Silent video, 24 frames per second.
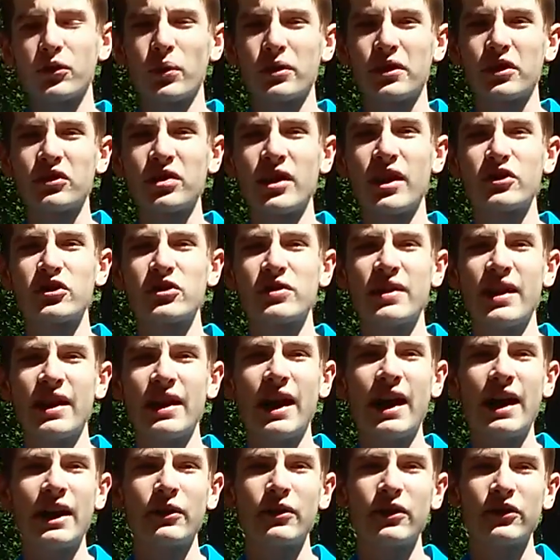with a touch of that
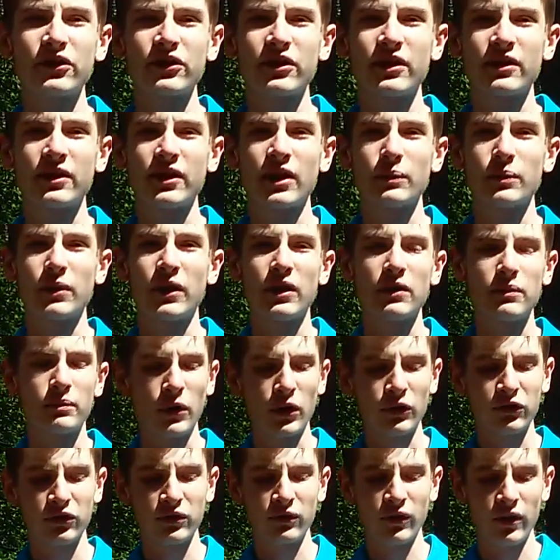iris in there, but
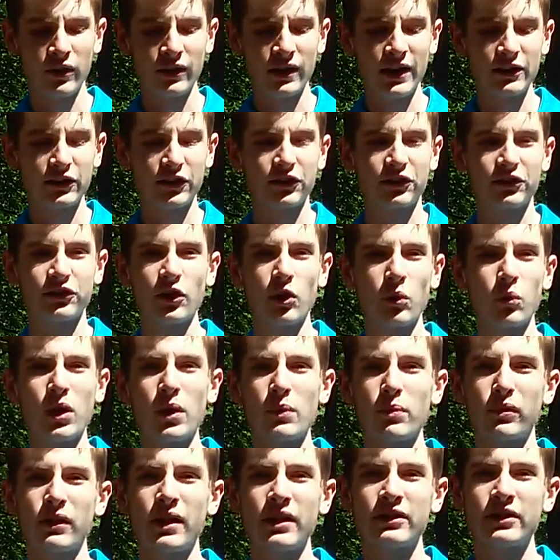most of all, guys, it's so well
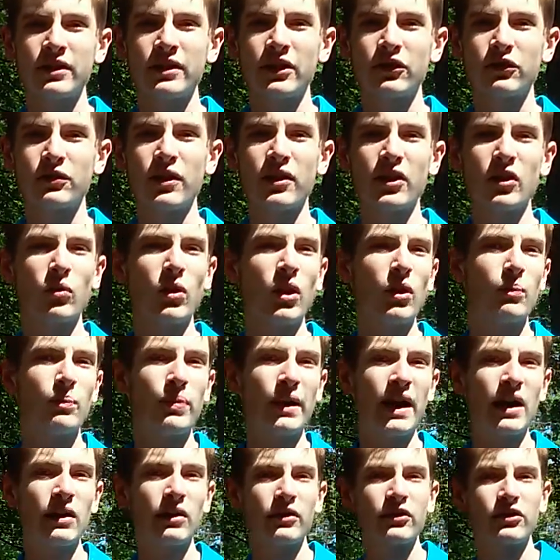blended. It's very well
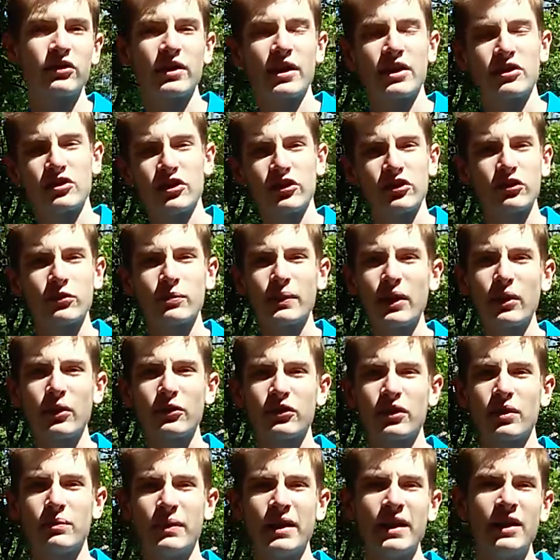balanced and just smells
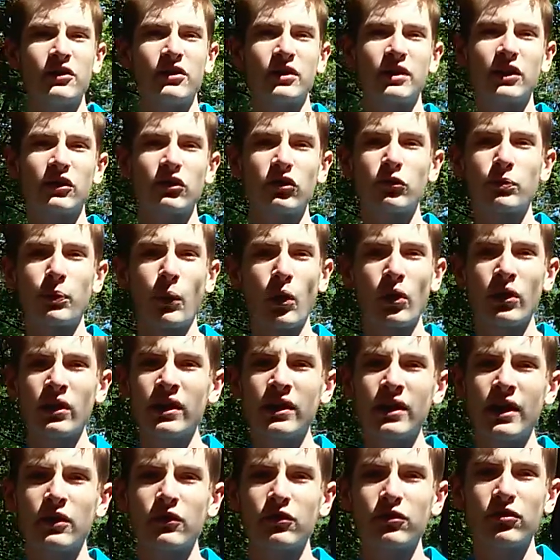amazing. It's
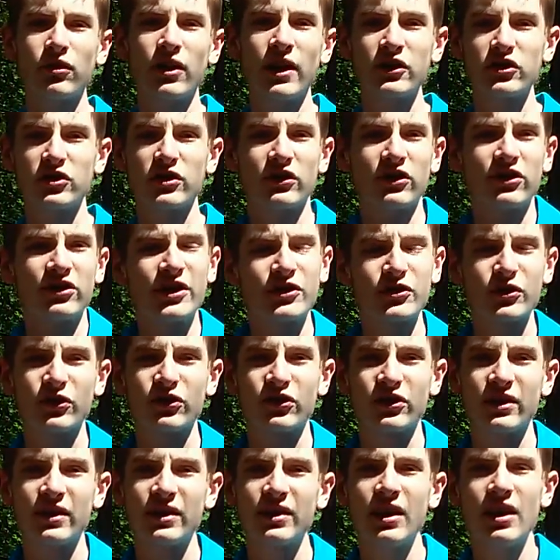sporty and fresh and
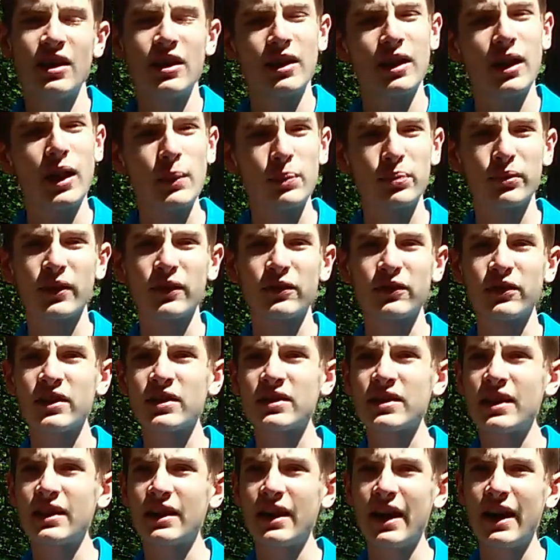citrusy, uplifting,
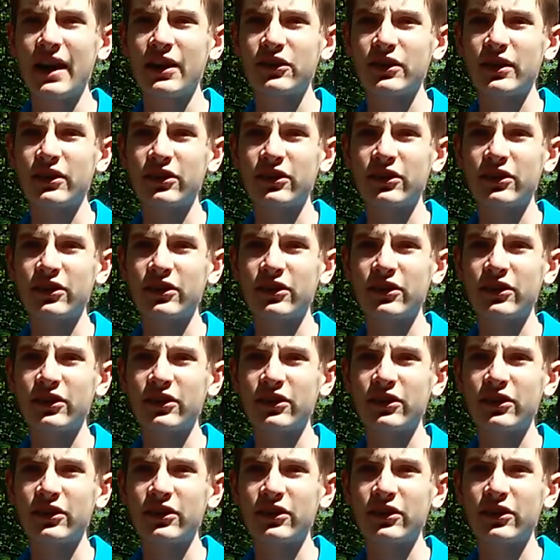yet it has a